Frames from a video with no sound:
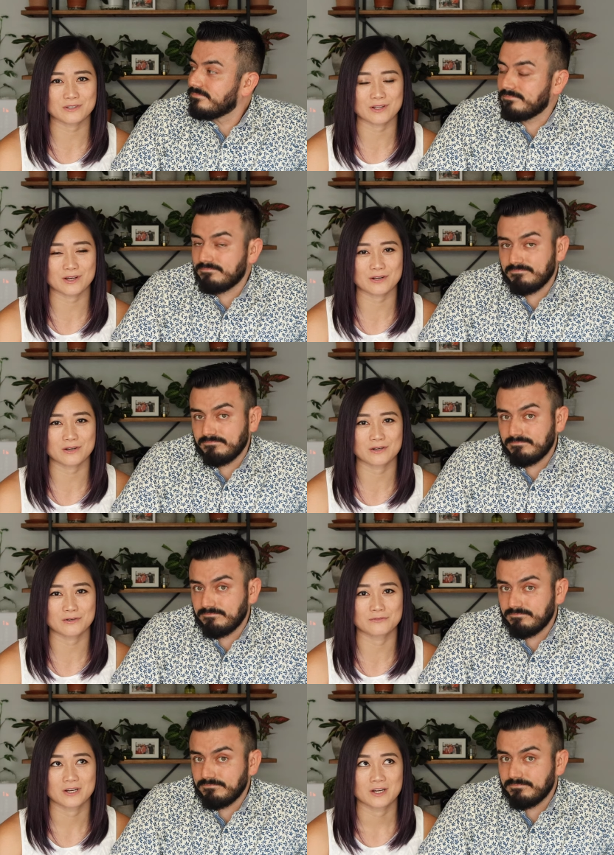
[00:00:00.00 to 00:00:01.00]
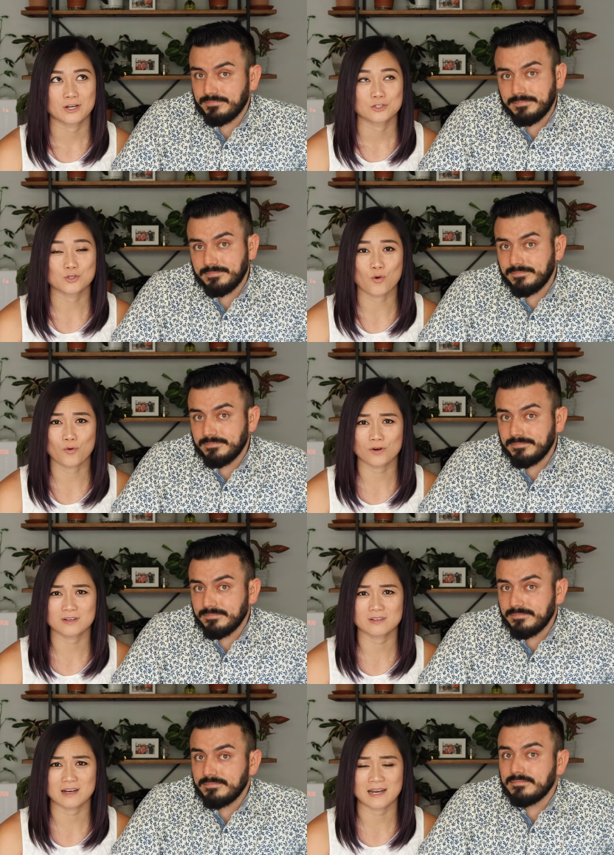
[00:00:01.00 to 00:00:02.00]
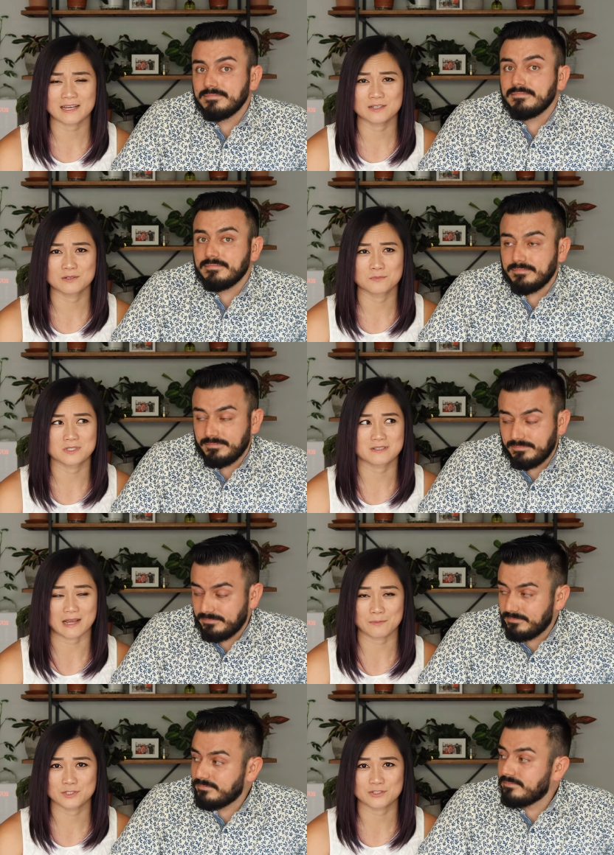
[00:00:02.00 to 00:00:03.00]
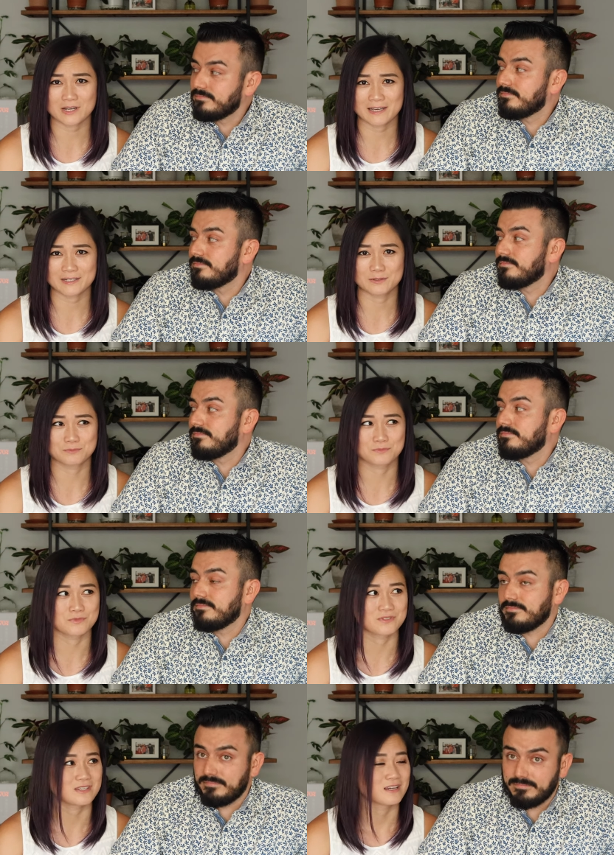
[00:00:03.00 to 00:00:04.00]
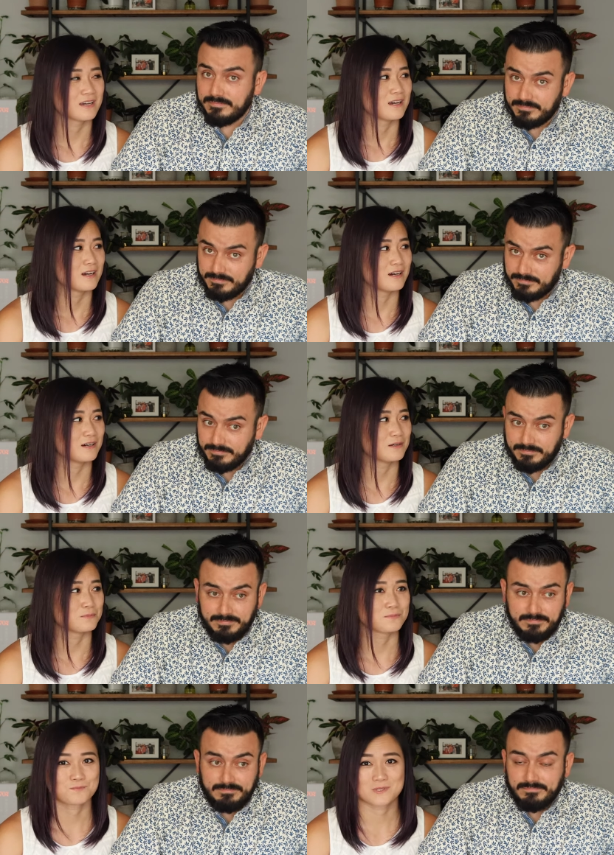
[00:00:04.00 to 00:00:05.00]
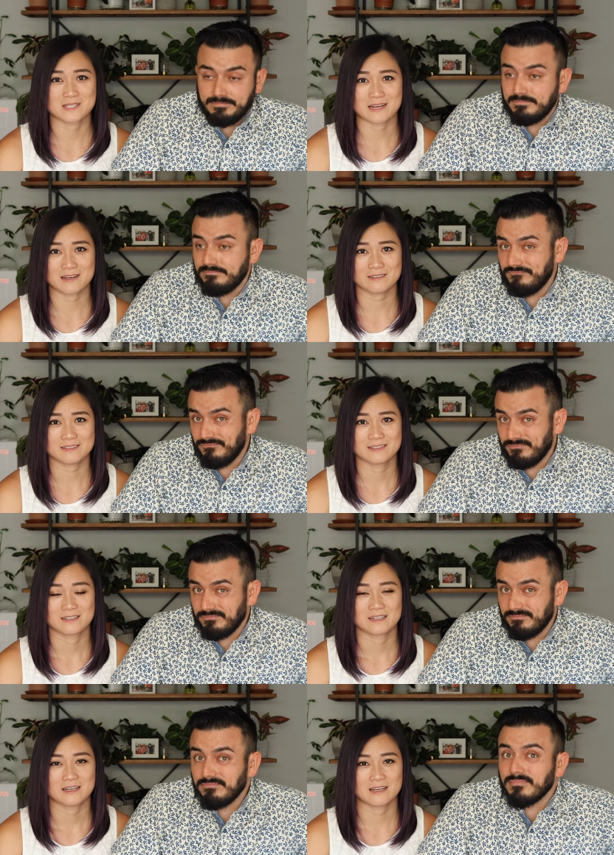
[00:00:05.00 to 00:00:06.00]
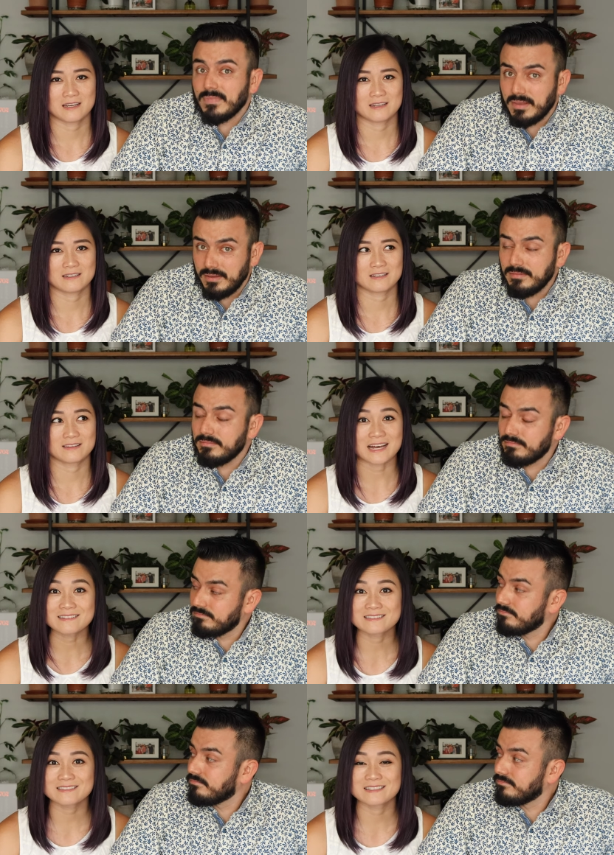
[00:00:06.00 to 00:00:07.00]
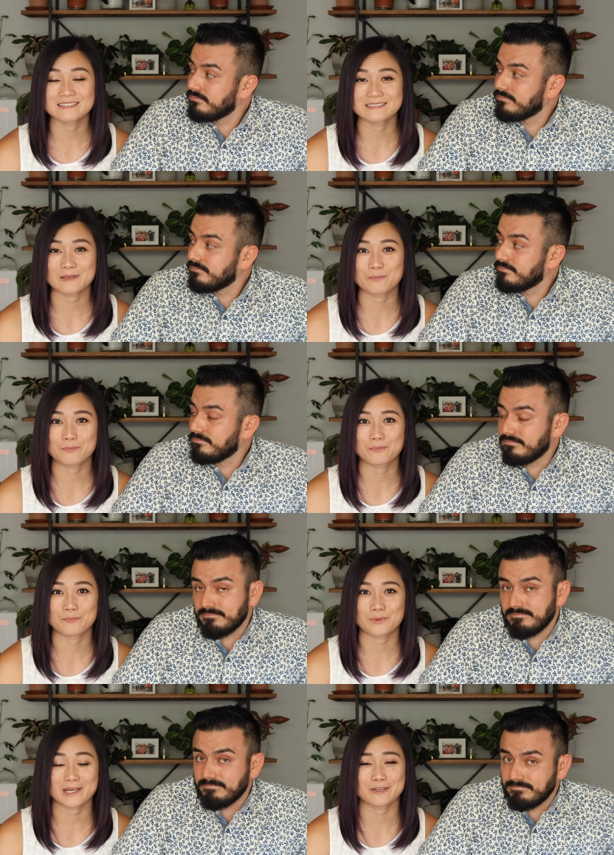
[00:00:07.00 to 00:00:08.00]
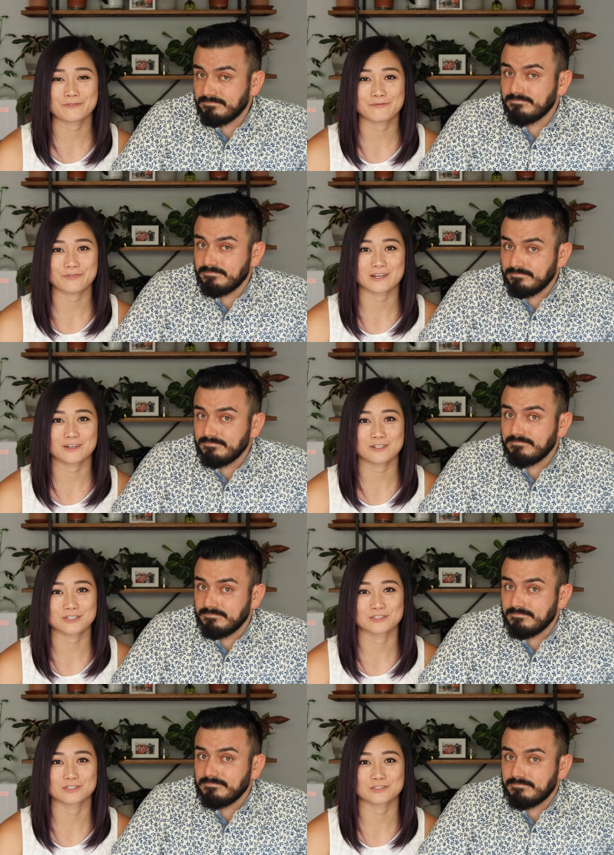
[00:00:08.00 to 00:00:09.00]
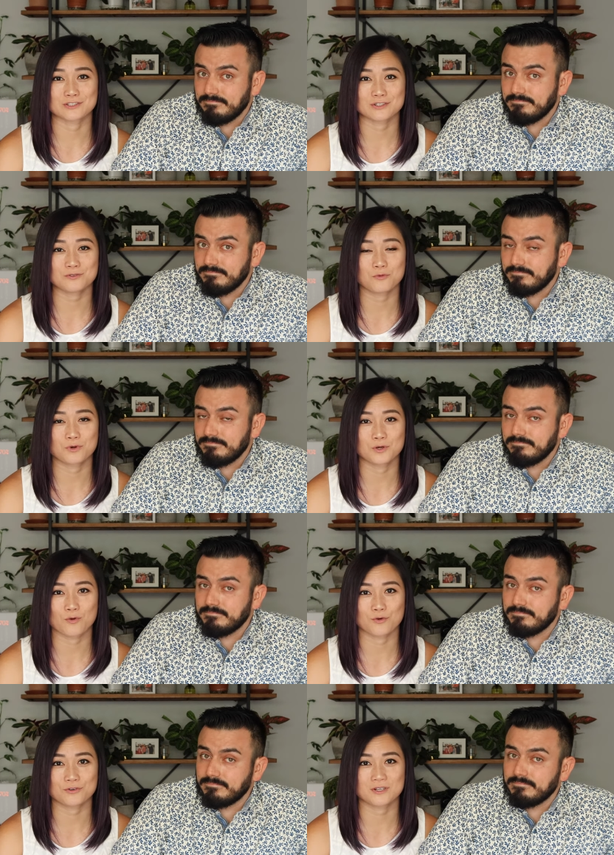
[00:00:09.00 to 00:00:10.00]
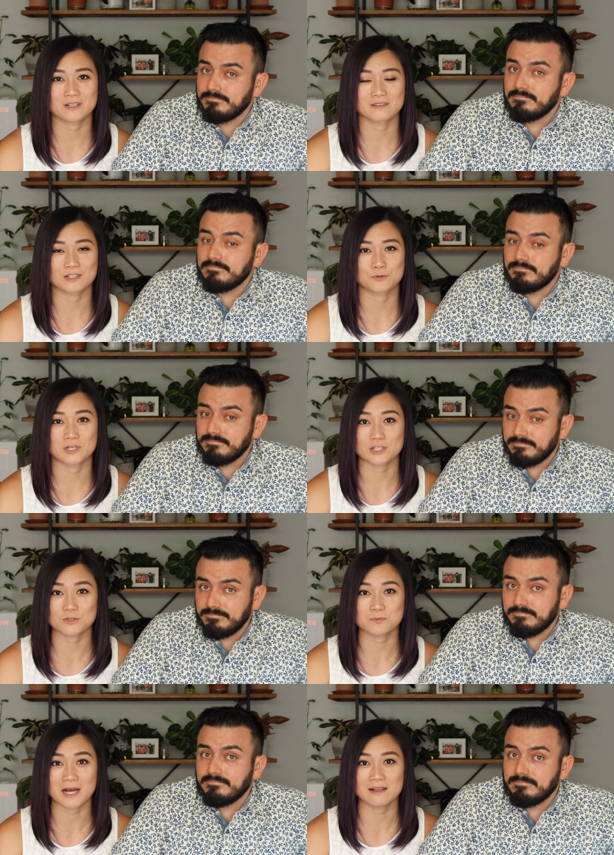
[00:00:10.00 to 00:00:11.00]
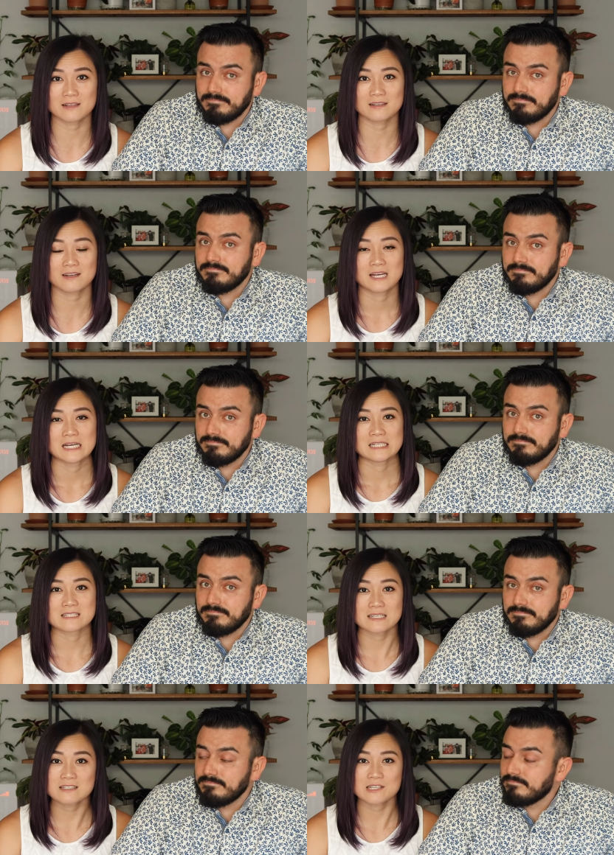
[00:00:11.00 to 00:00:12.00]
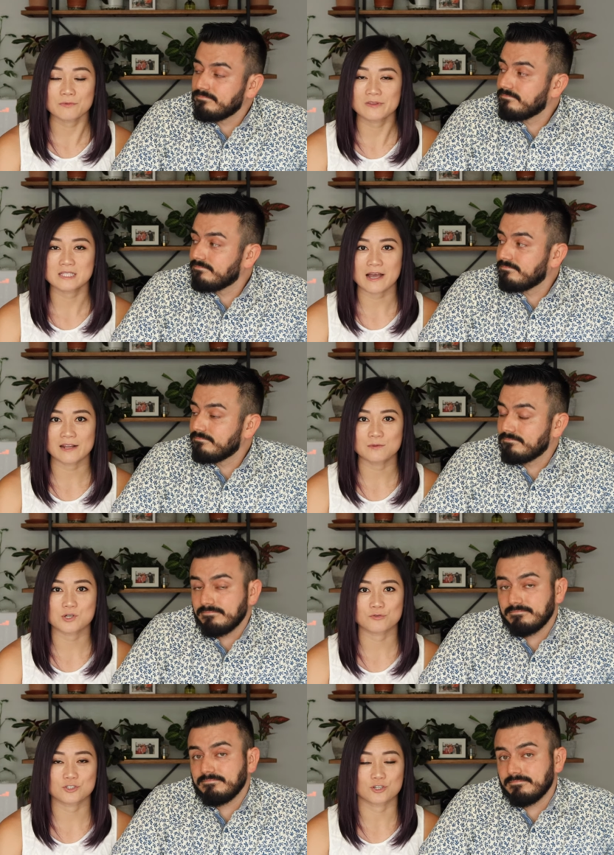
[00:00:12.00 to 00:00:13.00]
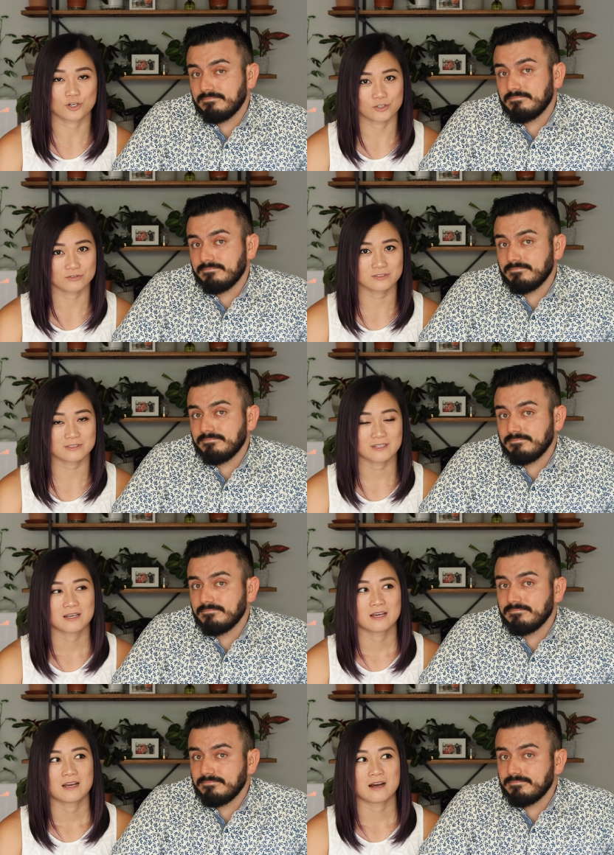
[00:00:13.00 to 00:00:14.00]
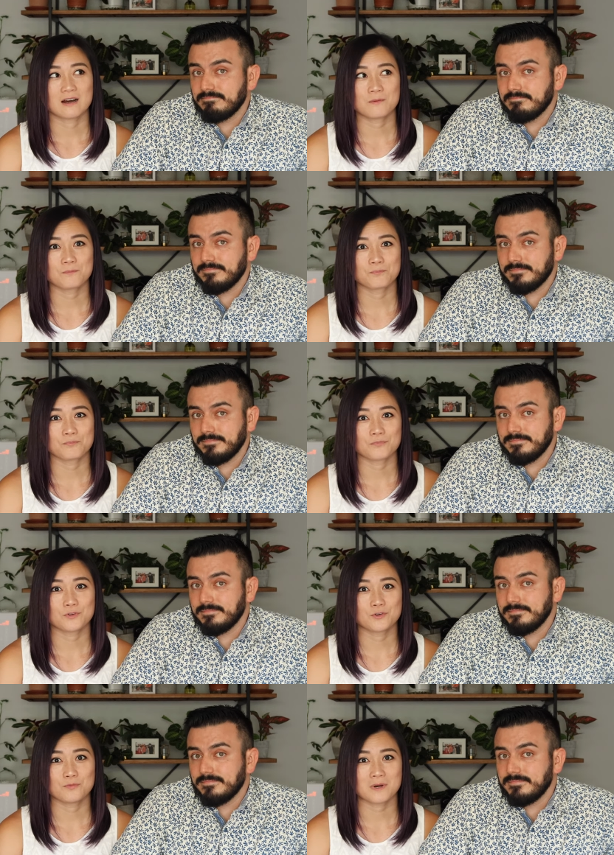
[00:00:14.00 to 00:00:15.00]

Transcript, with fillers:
Speaker 1: a lot of torn items, damaged items, um, stained, and that is a big fear and concern when ordering a liquidation pallet. Since some of these items are returns, um, you